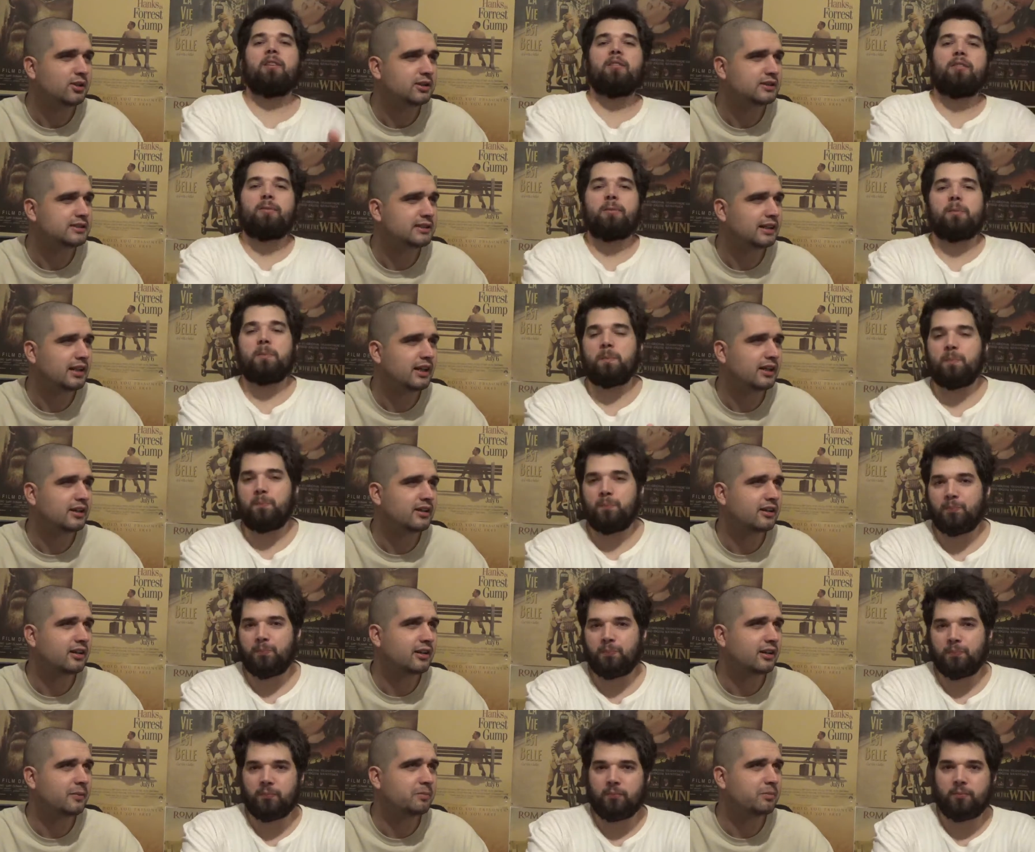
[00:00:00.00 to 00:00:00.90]
Speaker 1: it's like
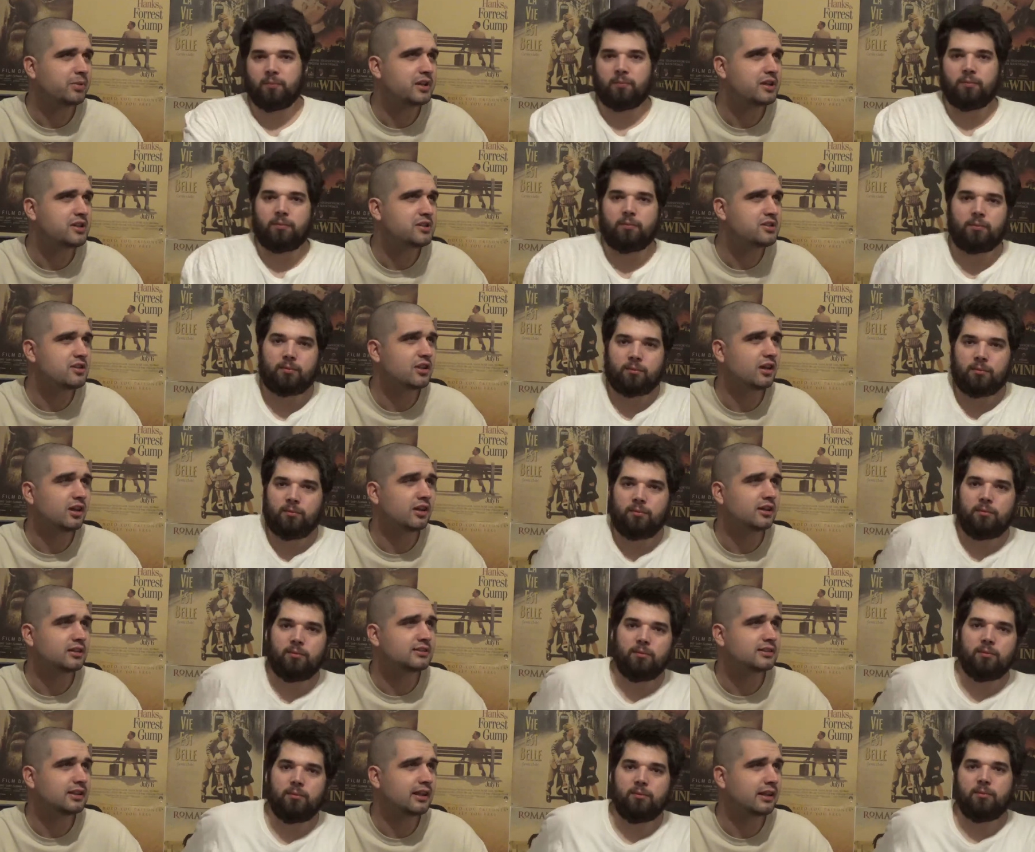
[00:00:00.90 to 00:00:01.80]
a uh, P, uh,
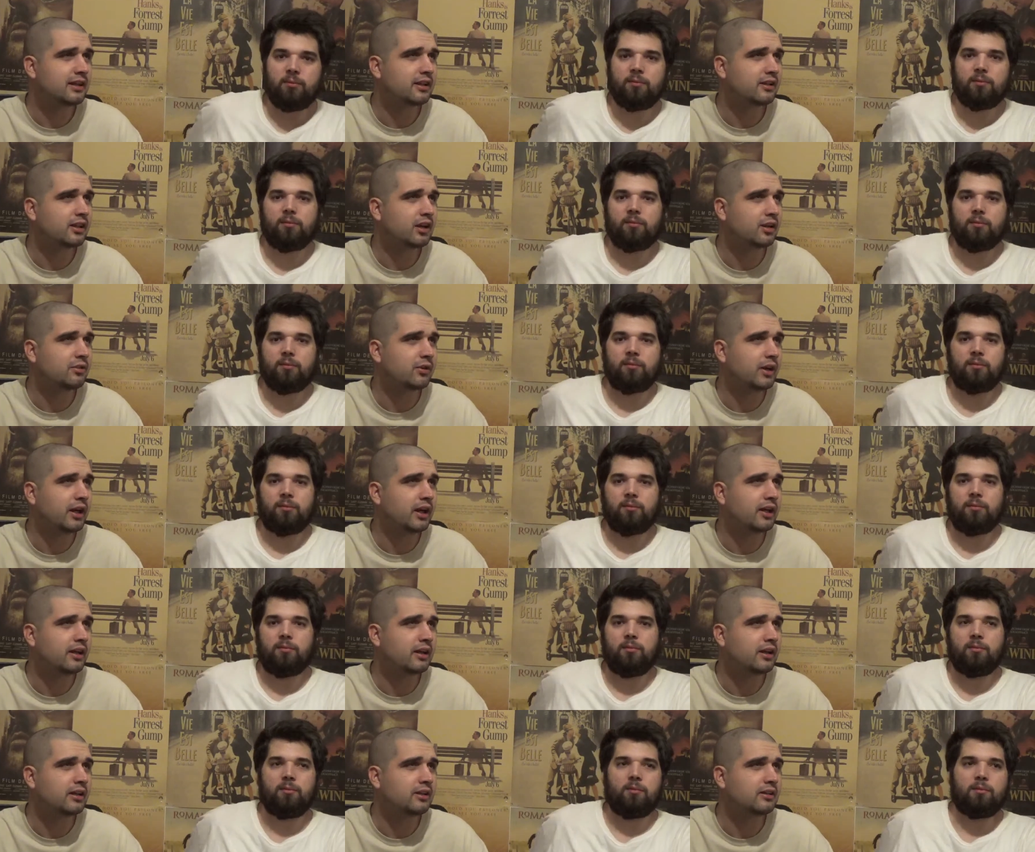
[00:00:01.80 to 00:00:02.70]
it's like an
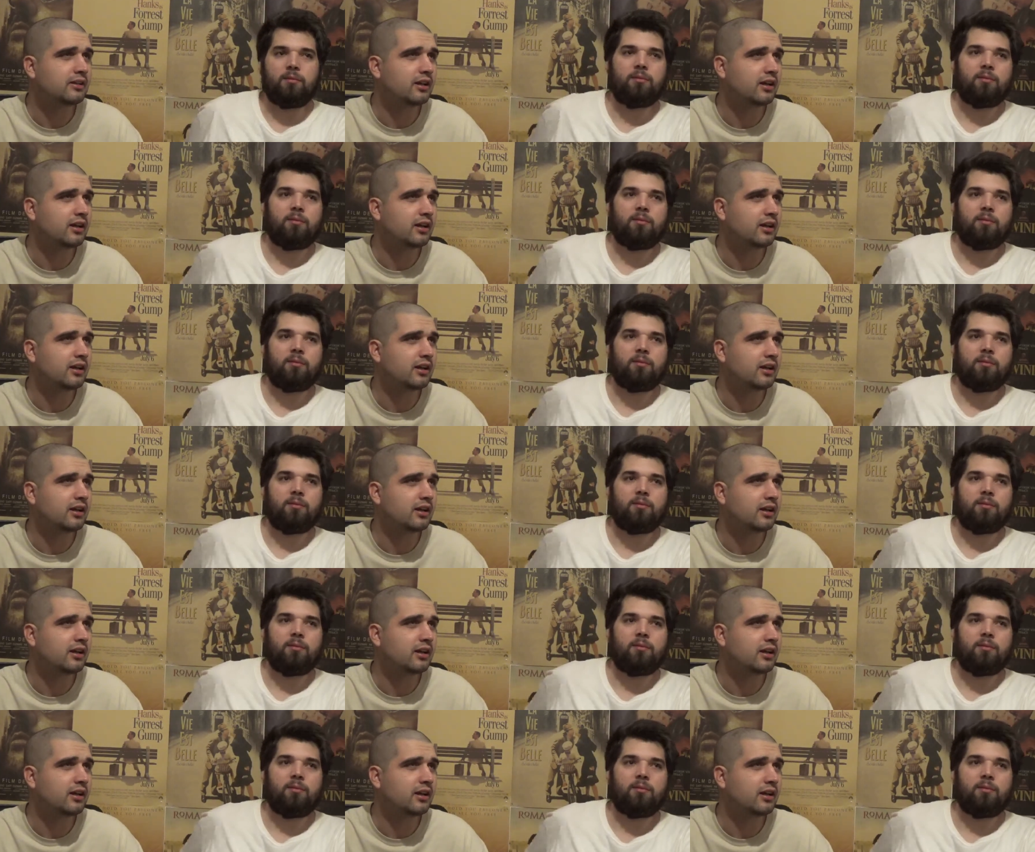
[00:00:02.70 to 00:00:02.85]
R-rated.